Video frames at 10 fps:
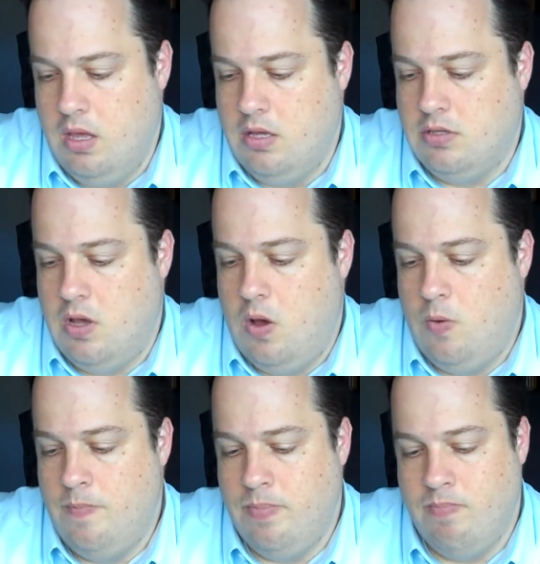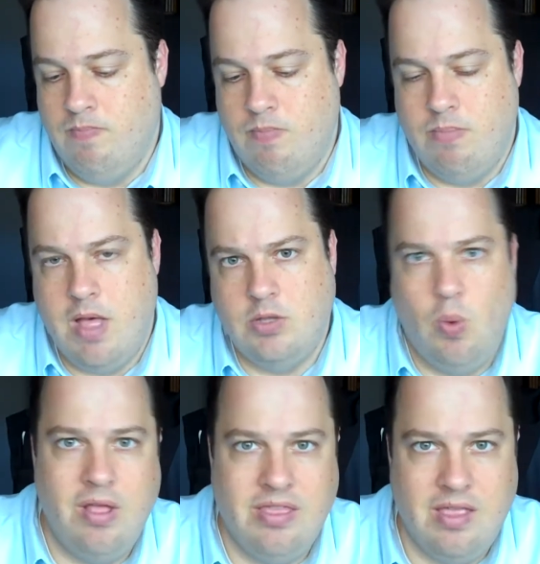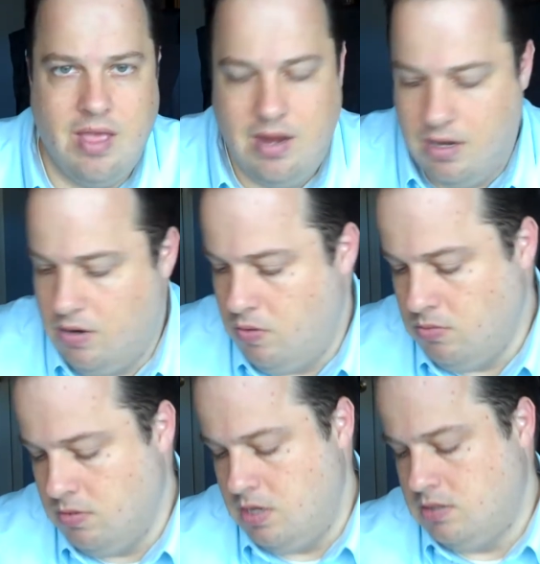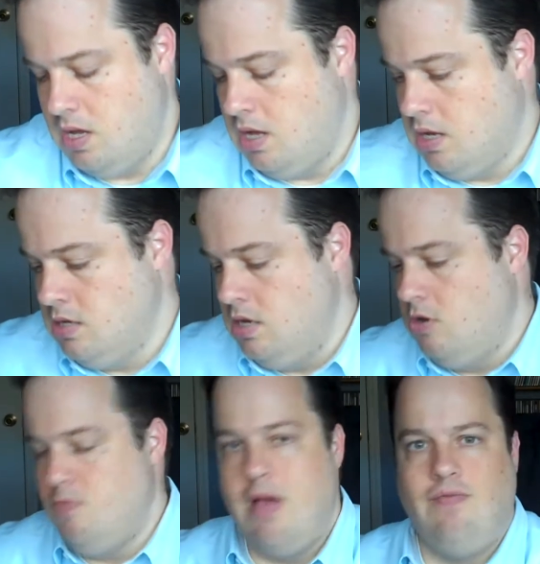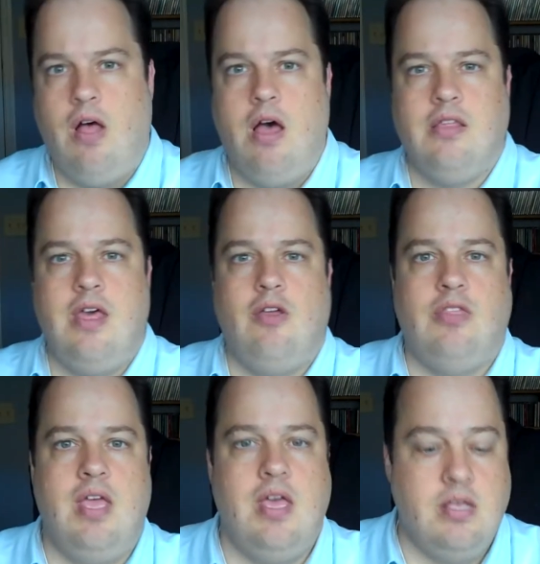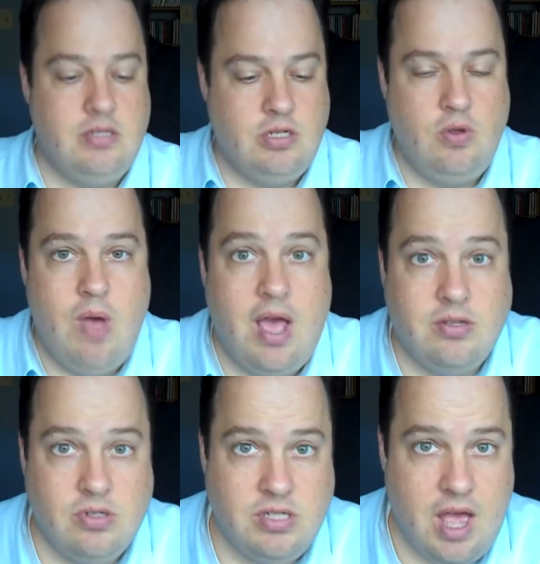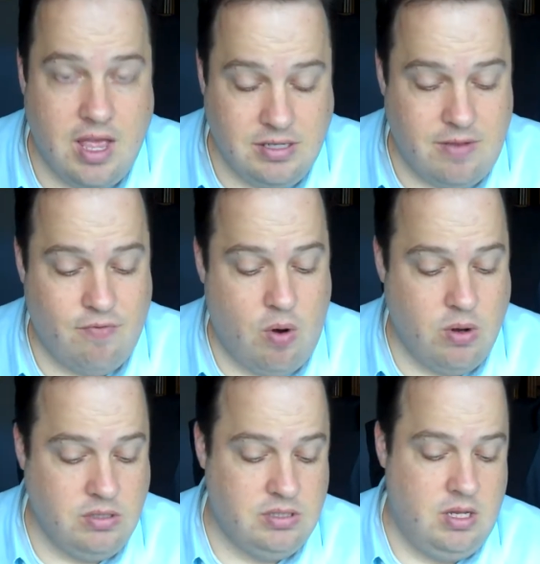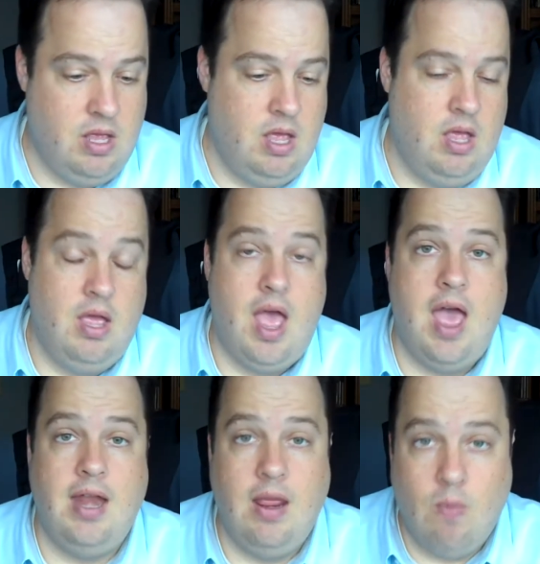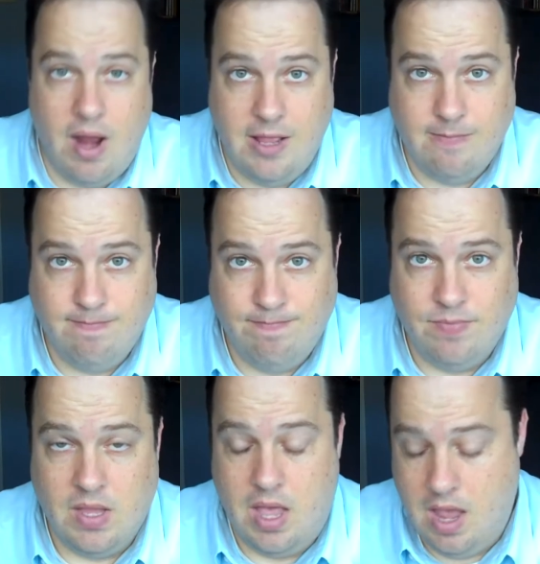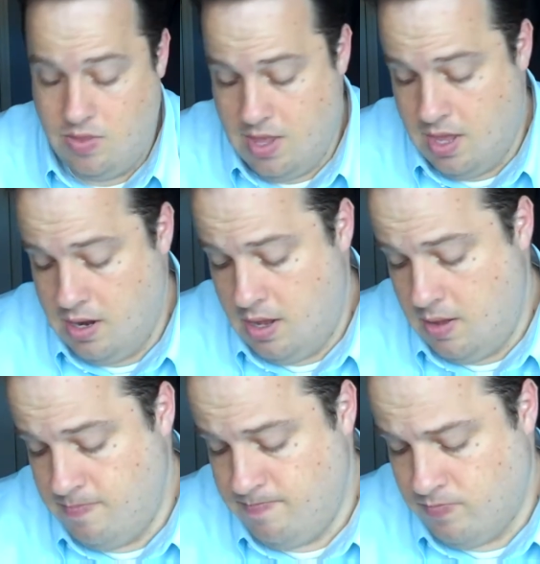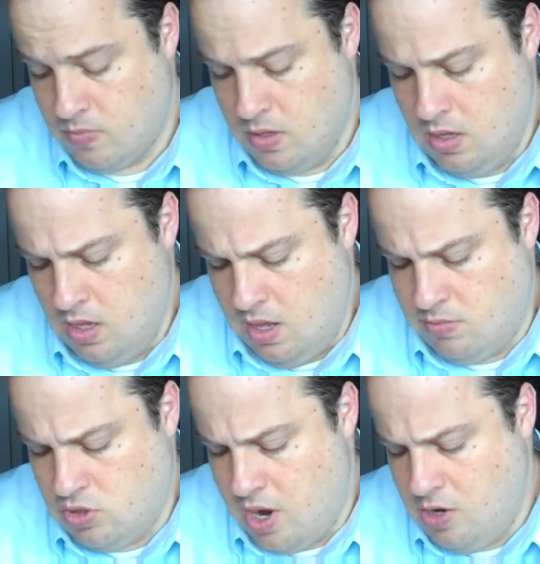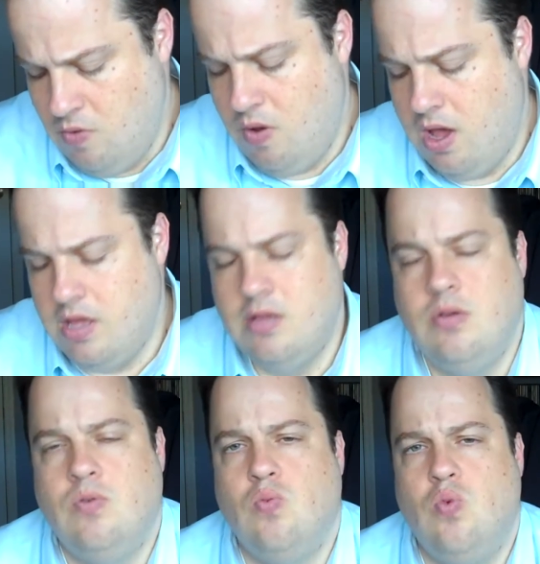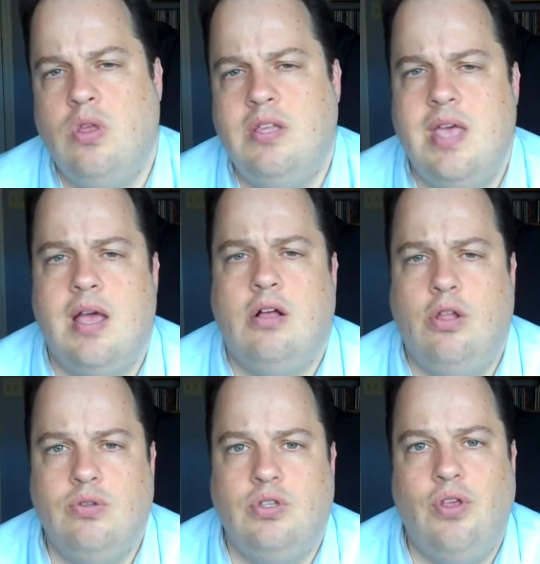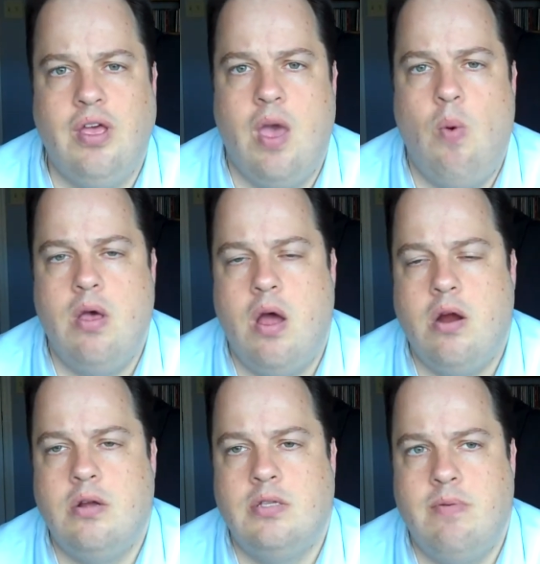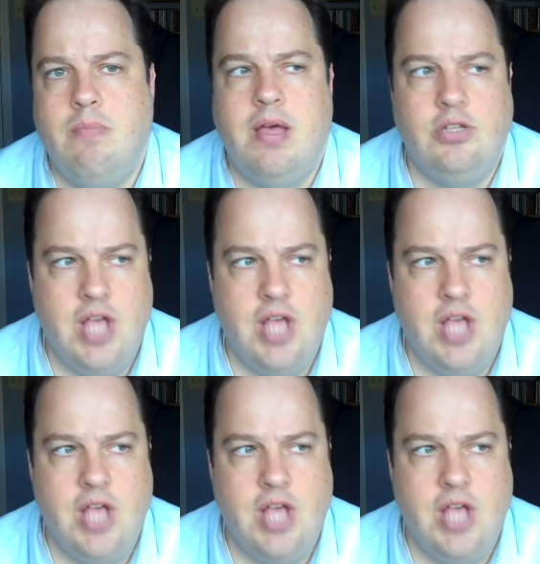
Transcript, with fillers: So that's one thing that I need to do is uh, continue to do my vlog. The other thing is to exercise, of course, and eat right, and then um, I'm trying to uh, really take a close look at what are some of my